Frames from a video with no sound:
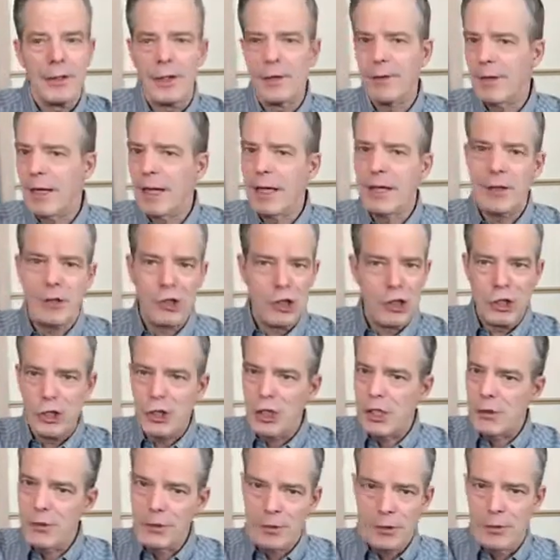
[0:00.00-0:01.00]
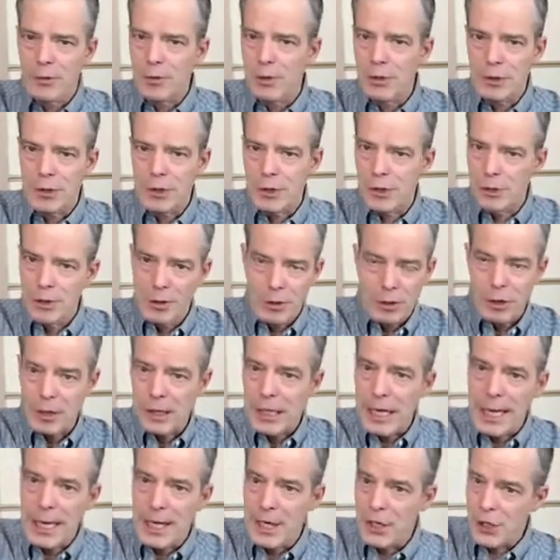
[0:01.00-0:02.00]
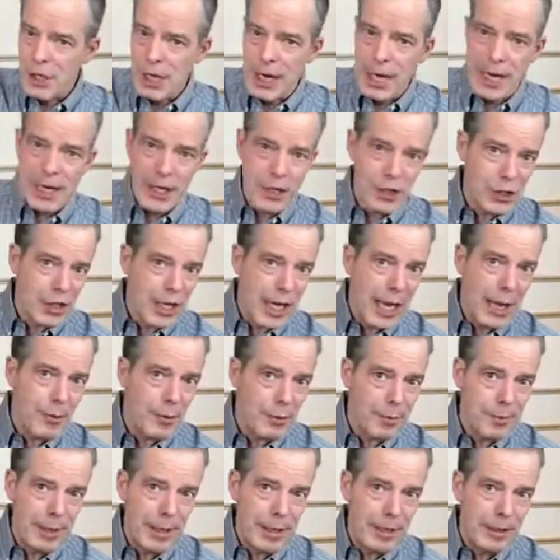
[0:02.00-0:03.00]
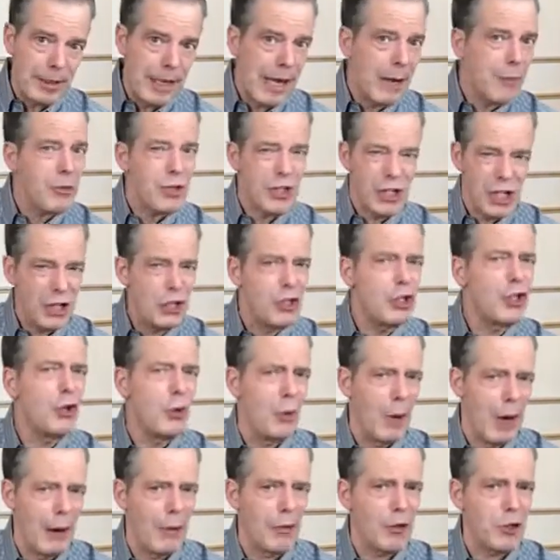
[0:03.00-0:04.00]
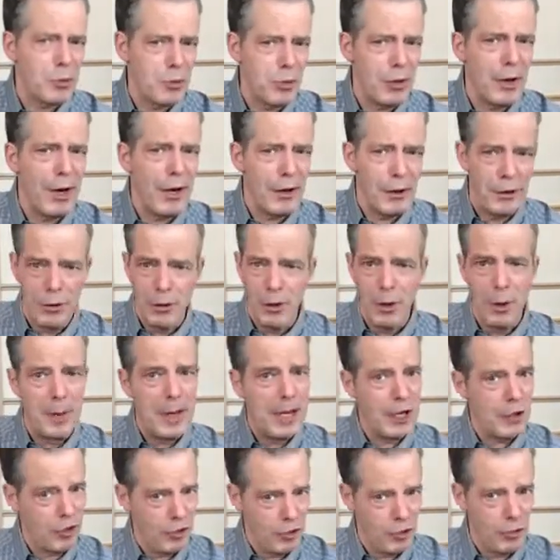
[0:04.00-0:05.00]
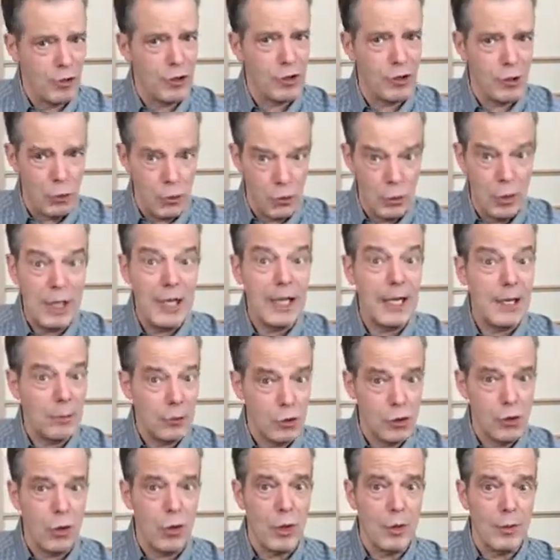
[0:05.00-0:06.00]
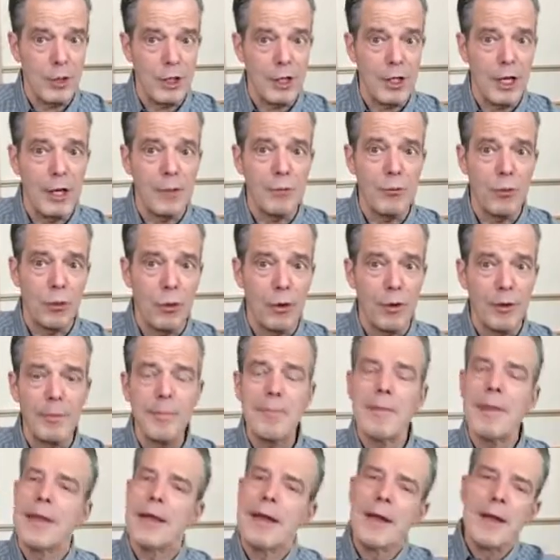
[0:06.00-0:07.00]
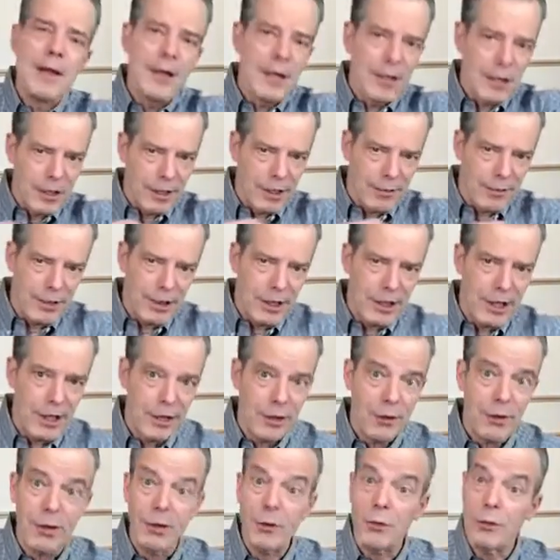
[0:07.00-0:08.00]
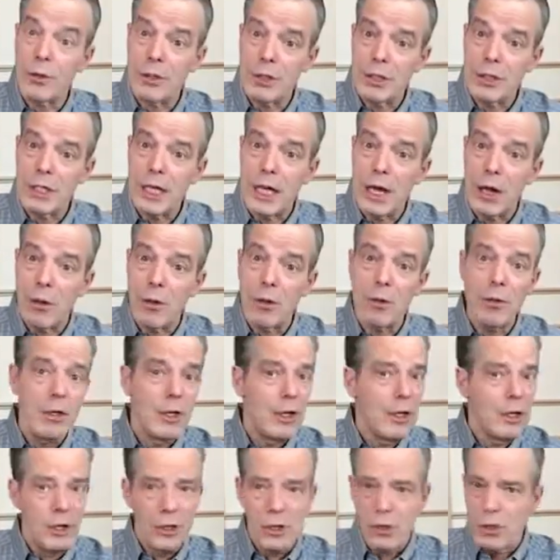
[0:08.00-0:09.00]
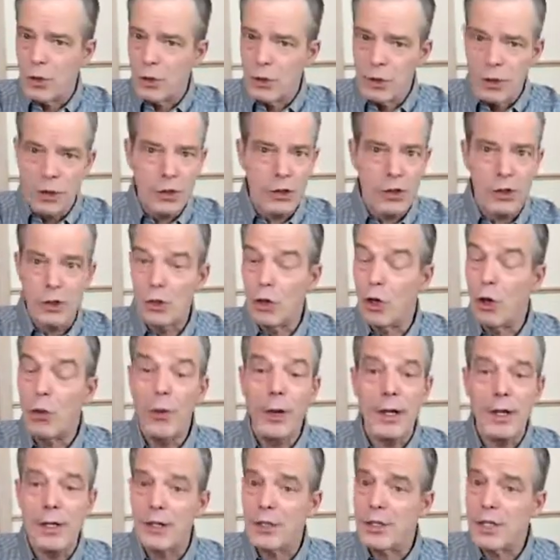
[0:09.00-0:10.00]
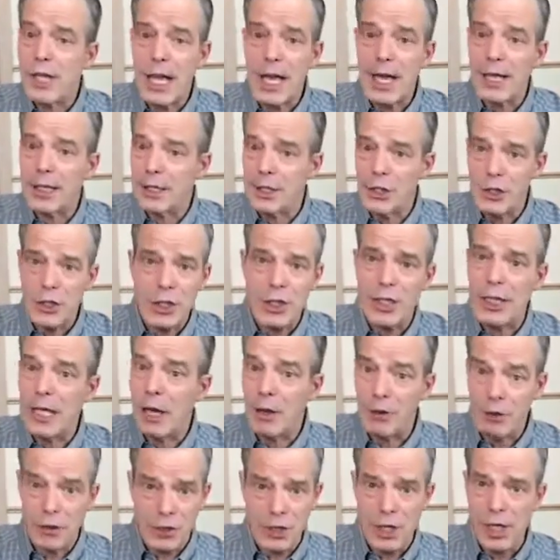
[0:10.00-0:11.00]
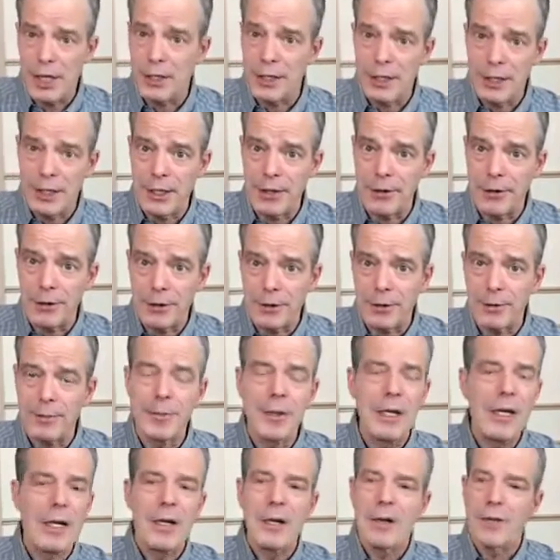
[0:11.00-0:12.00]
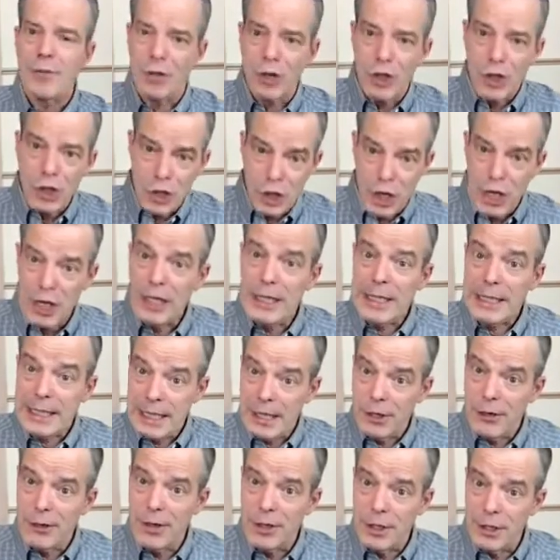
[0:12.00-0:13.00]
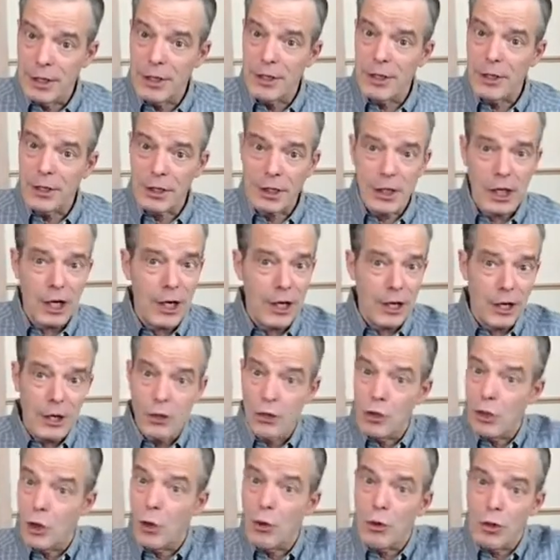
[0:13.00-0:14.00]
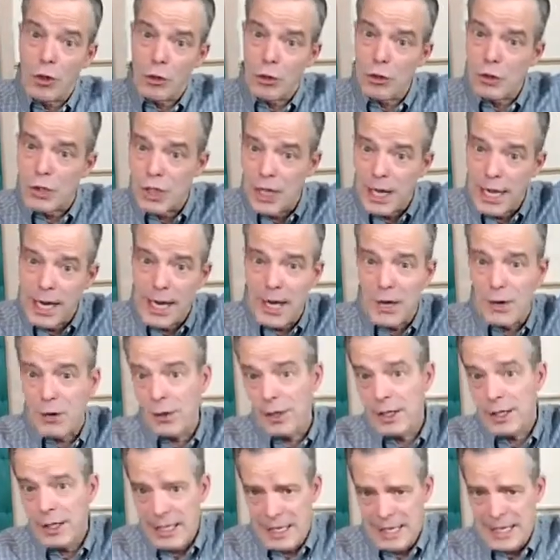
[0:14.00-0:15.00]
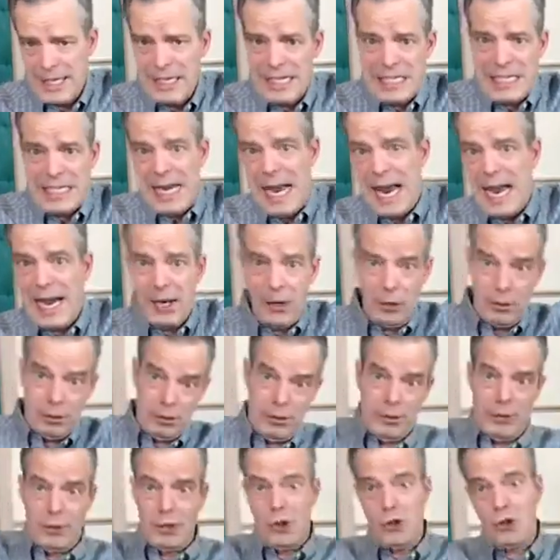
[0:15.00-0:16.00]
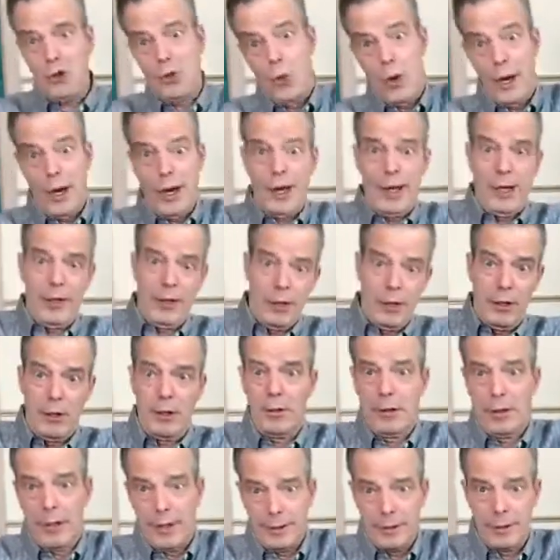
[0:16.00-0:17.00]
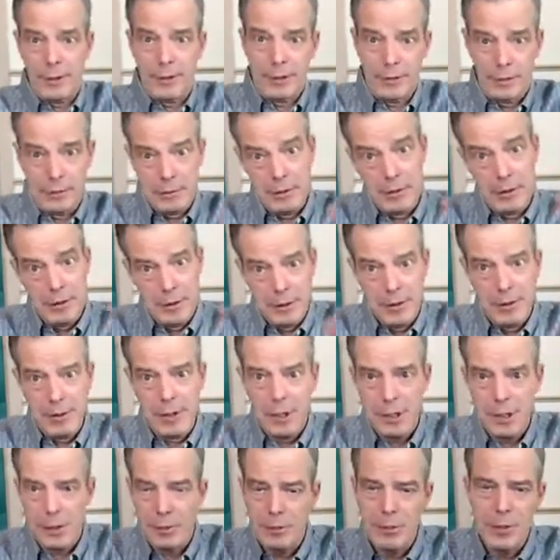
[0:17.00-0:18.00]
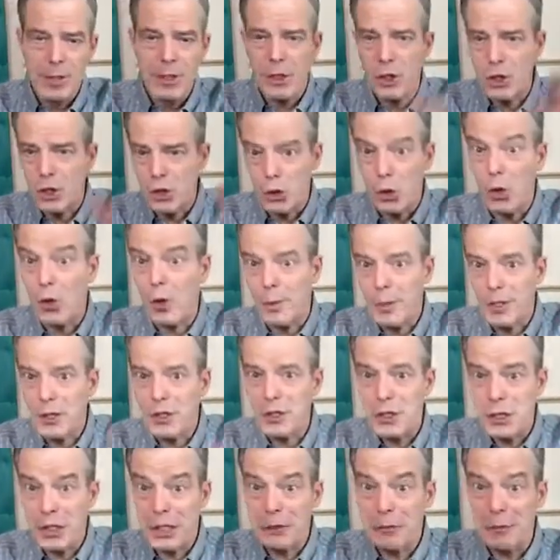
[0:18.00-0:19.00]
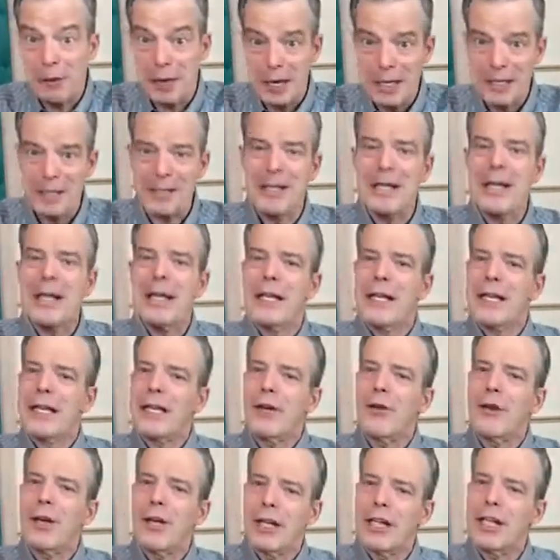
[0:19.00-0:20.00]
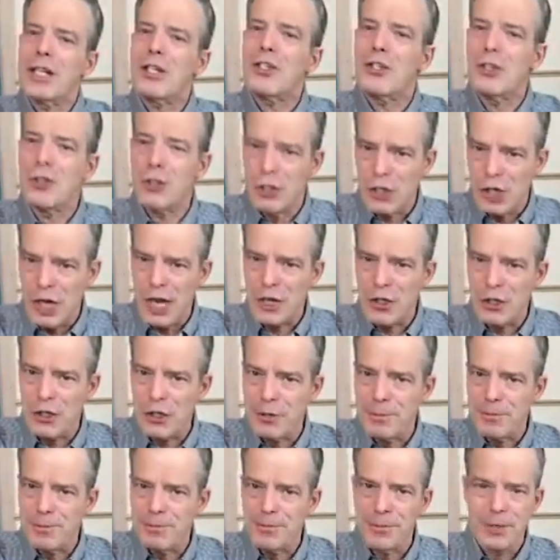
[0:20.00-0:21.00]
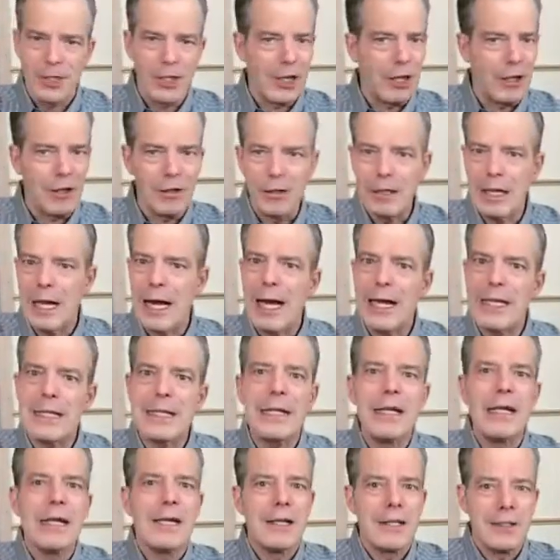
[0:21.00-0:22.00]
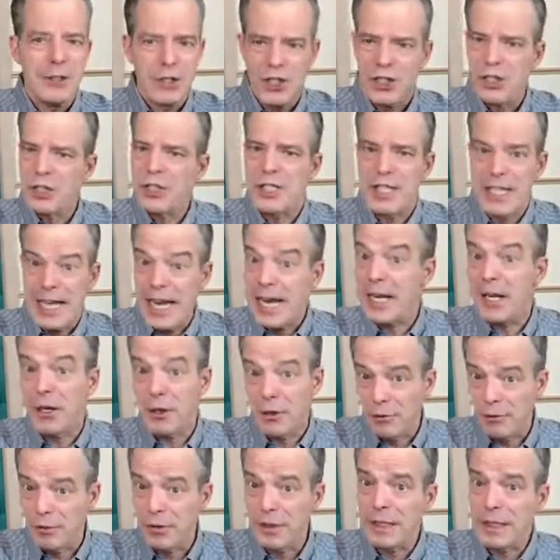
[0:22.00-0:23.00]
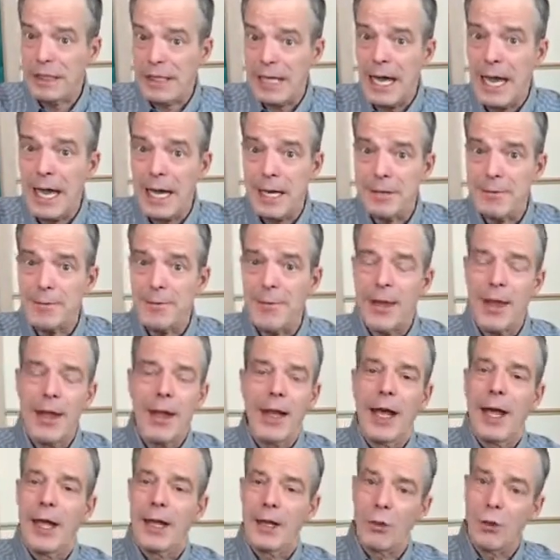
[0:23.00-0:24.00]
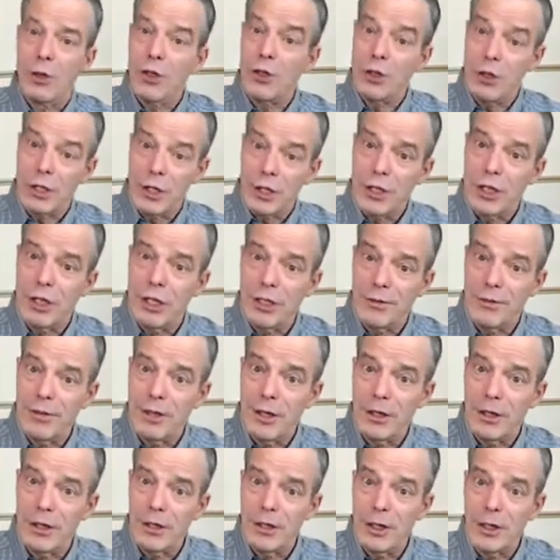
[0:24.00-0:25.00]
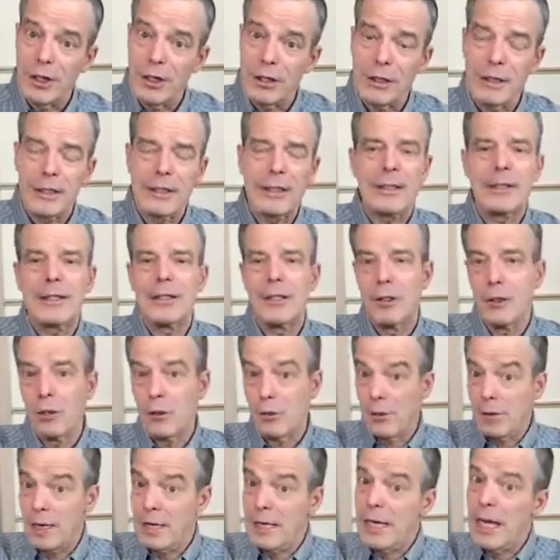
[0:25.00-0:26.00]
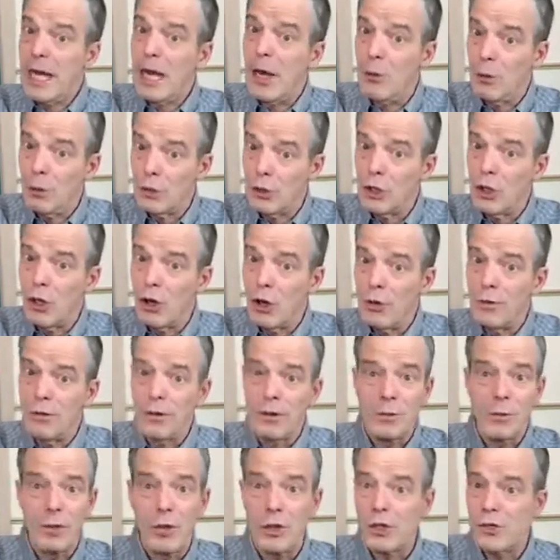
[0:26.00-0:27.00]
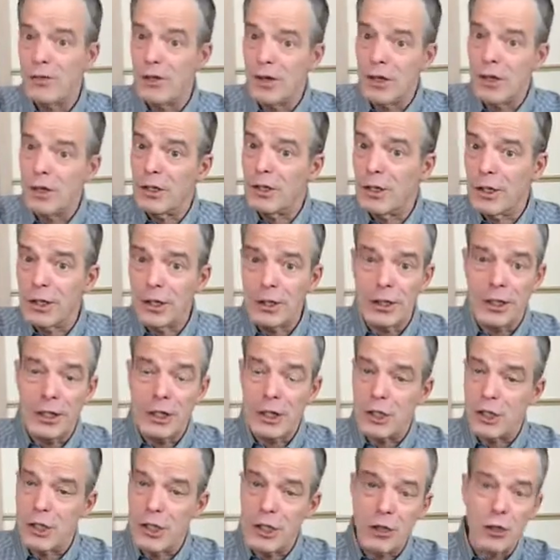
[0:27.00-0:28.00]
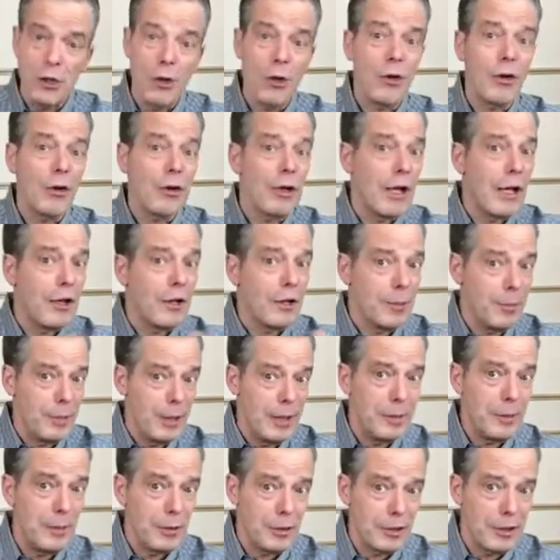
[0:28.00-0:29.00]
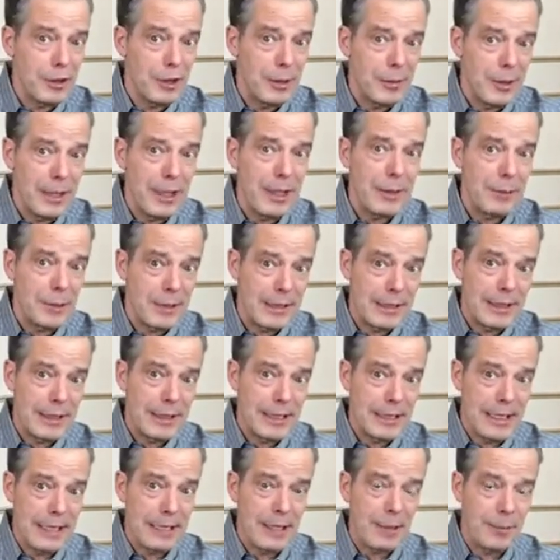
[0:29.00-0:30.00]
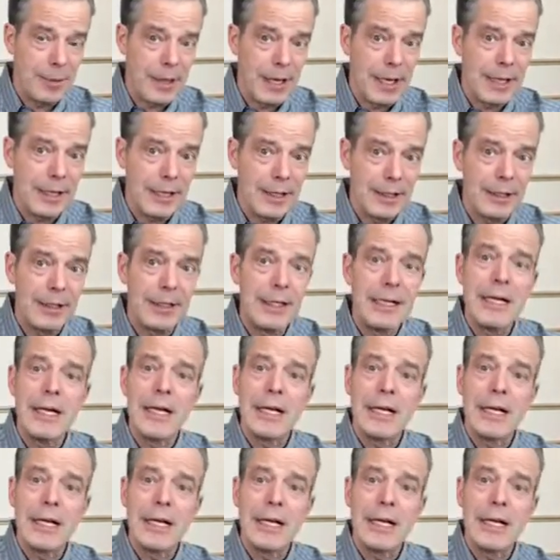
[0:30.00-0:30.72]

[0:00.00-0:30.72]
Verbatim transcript: They've had she's this little guy has had his gabapentin. I would say two hours prior to to make sure it's really absorbed and on board. Cover the carrier with a towel so that there's no way this cat can see outside the carrier very gently carry it into the car and don't use the handle. They tend to dangle and sway, you know, like they're in a storm at sea, right? Carry it against your chest. It's a lot steadier for the cat. And then when you get to the veterinary clinic, you know, right now with COVID, most veterinary clinics, they don't allow the people to come in, but they take the pet in.